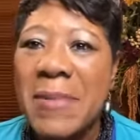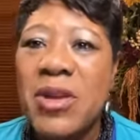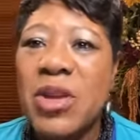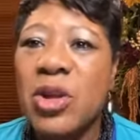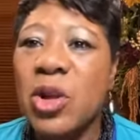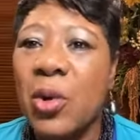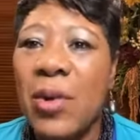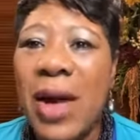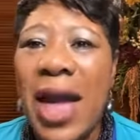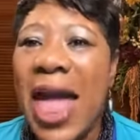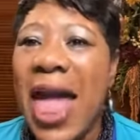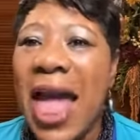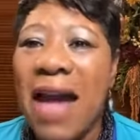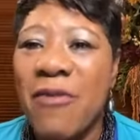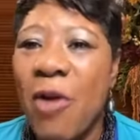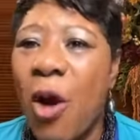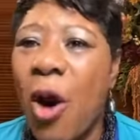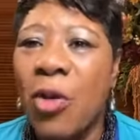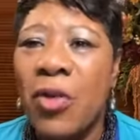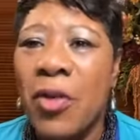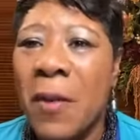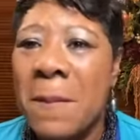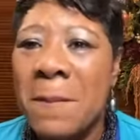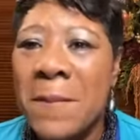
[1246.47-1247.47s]
maybe you don't
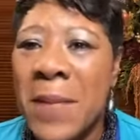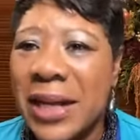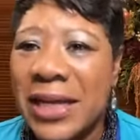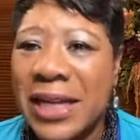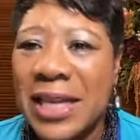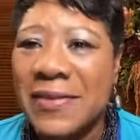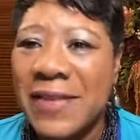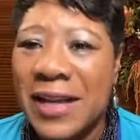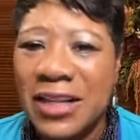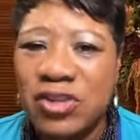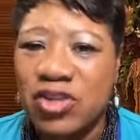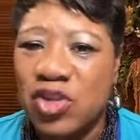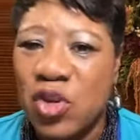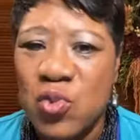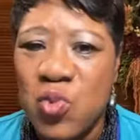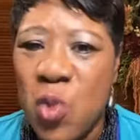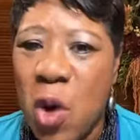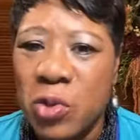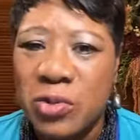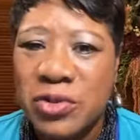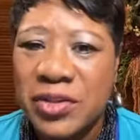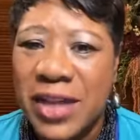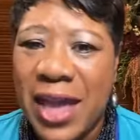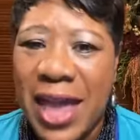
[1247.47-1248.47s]
have all the money that
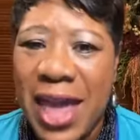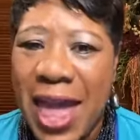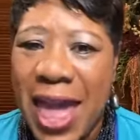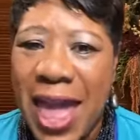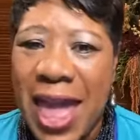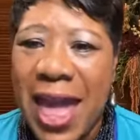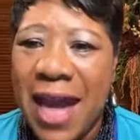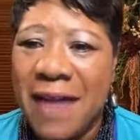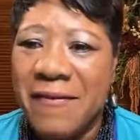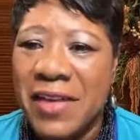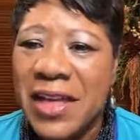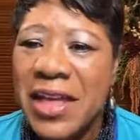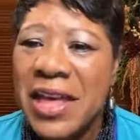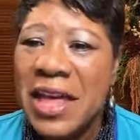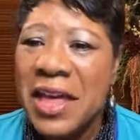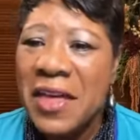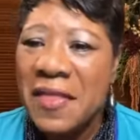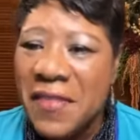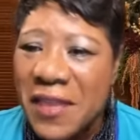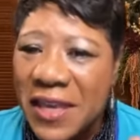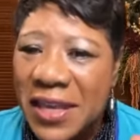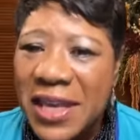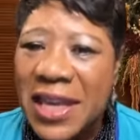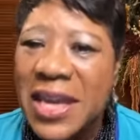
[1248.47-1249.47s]
you want to have.
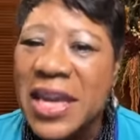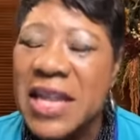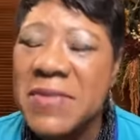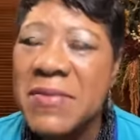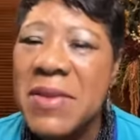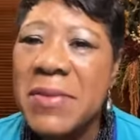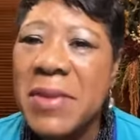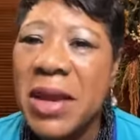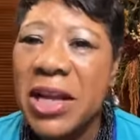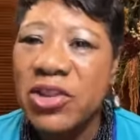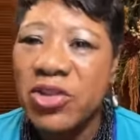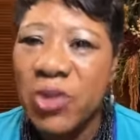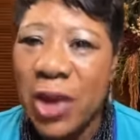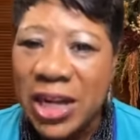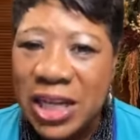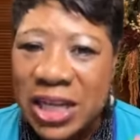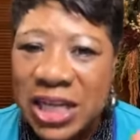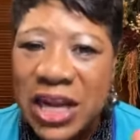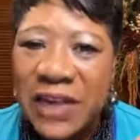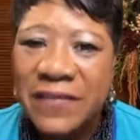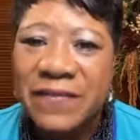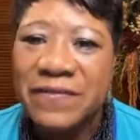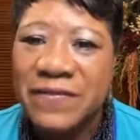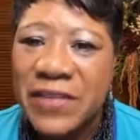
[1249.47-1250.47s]
The enemy may
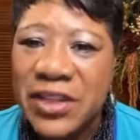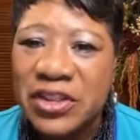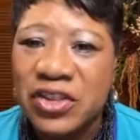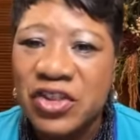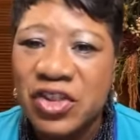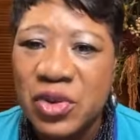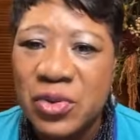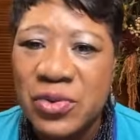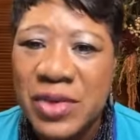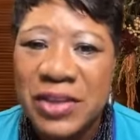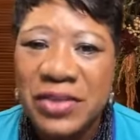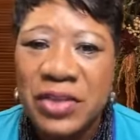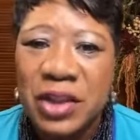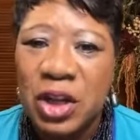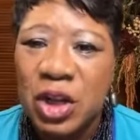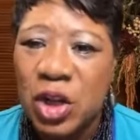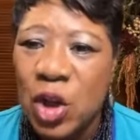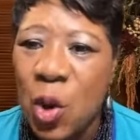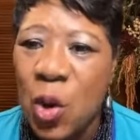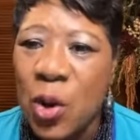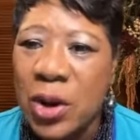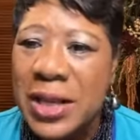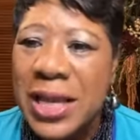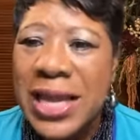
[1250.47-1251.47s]
try to convince you that
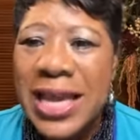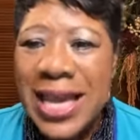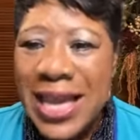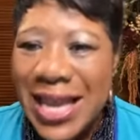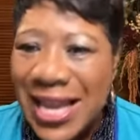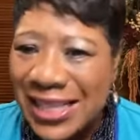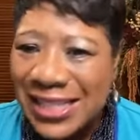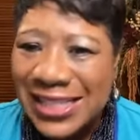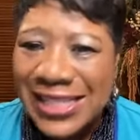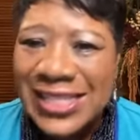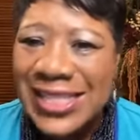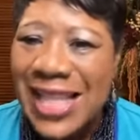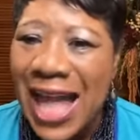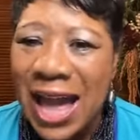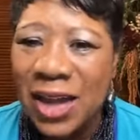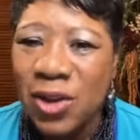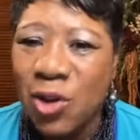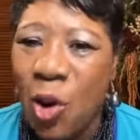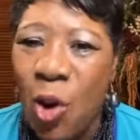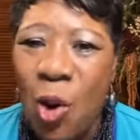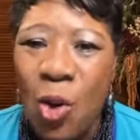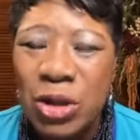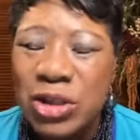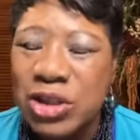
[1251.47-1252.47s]
the Lord is not
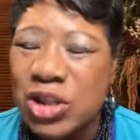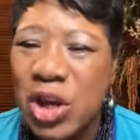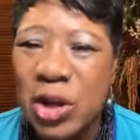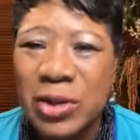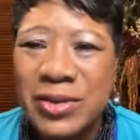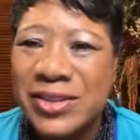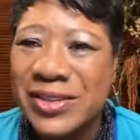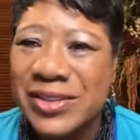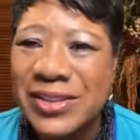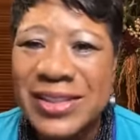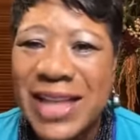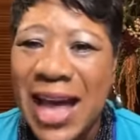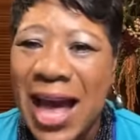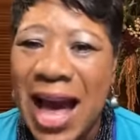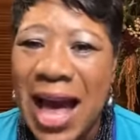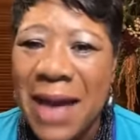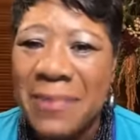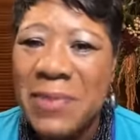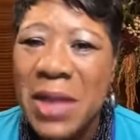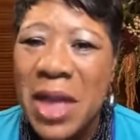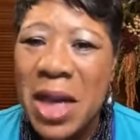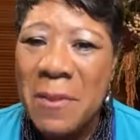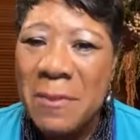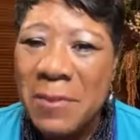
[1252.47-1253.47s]
not on your
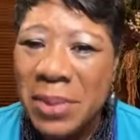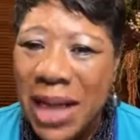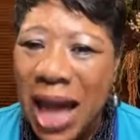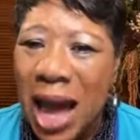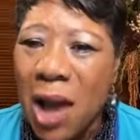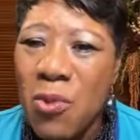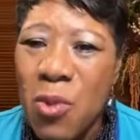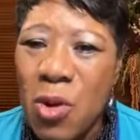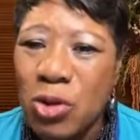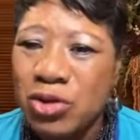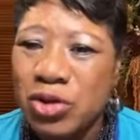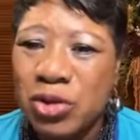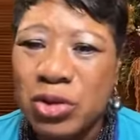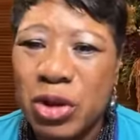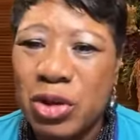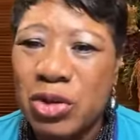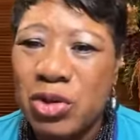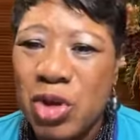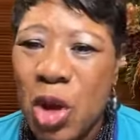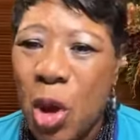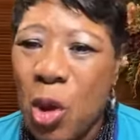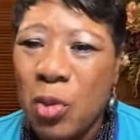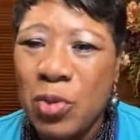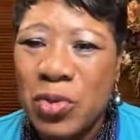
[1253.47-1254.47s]
side. But I want you
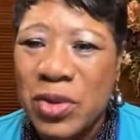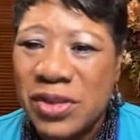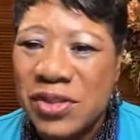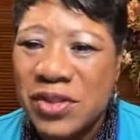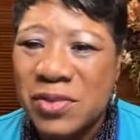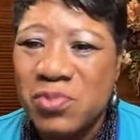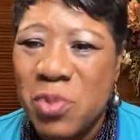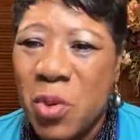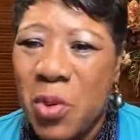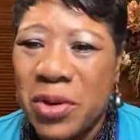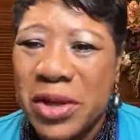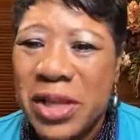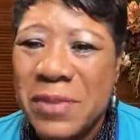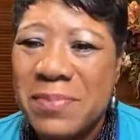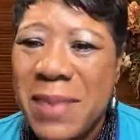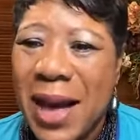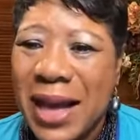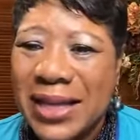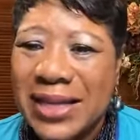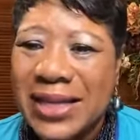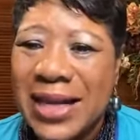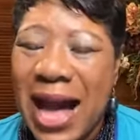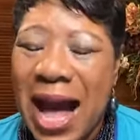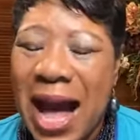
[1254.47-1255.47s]
to know this
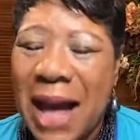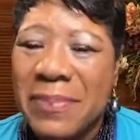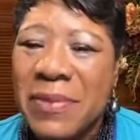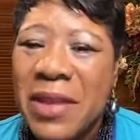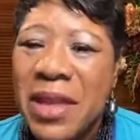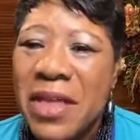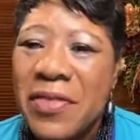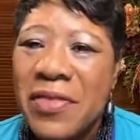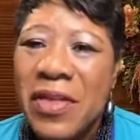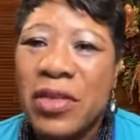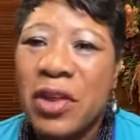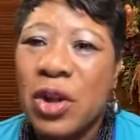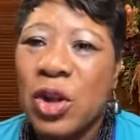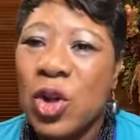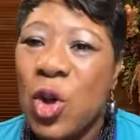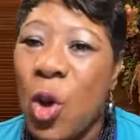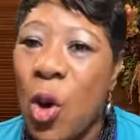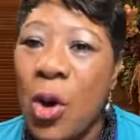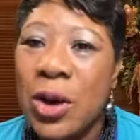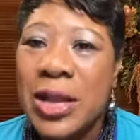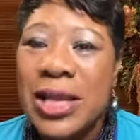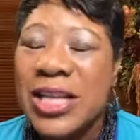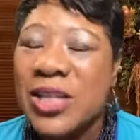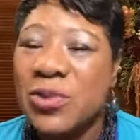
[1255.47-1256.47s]
morning, my God, that the
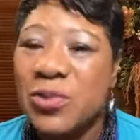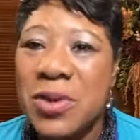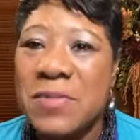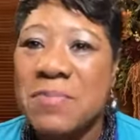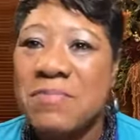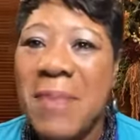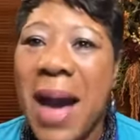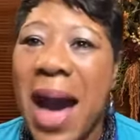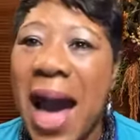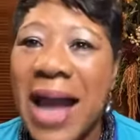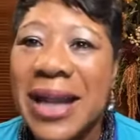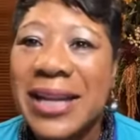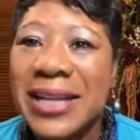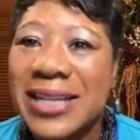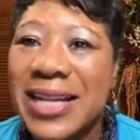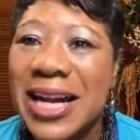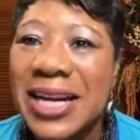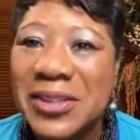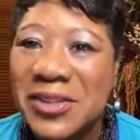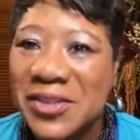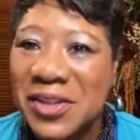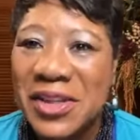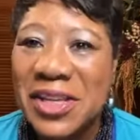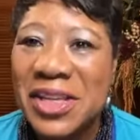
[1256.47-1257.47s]
Lord is
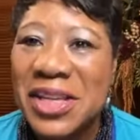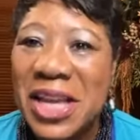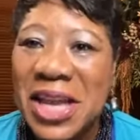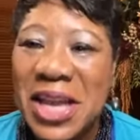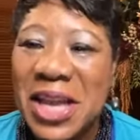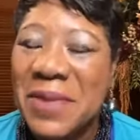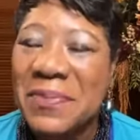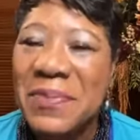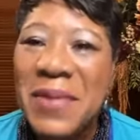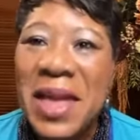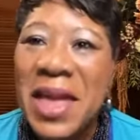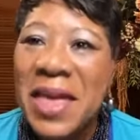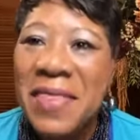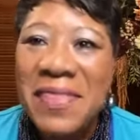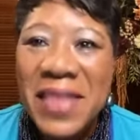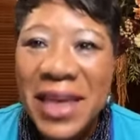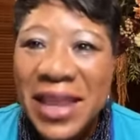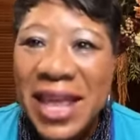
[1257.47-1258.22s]
reminding us again